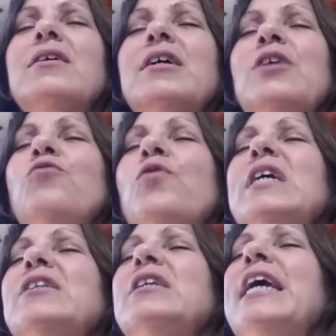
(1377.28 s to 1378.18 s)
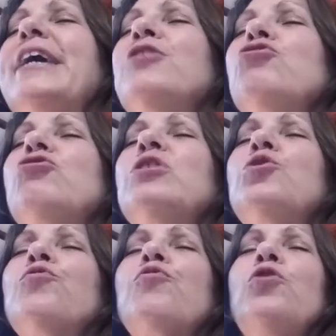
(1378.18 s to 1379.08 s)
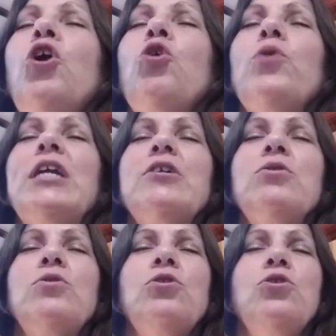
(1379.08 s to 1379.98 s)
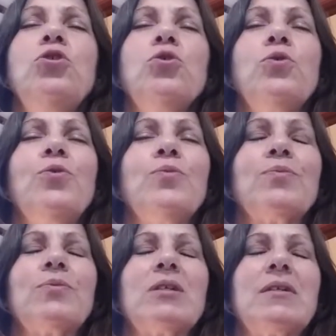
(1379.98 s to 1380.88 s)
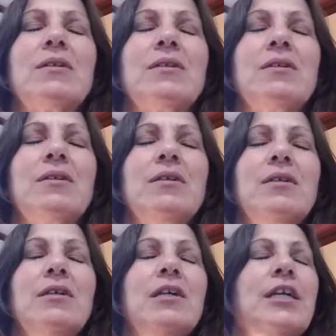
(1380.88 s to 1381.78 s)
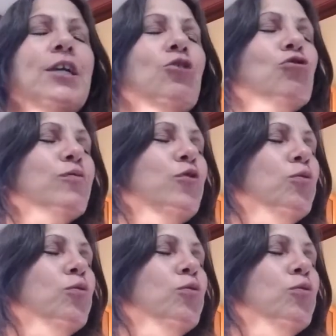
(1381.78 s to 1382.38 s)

Invite the energy to flow into you. Each of you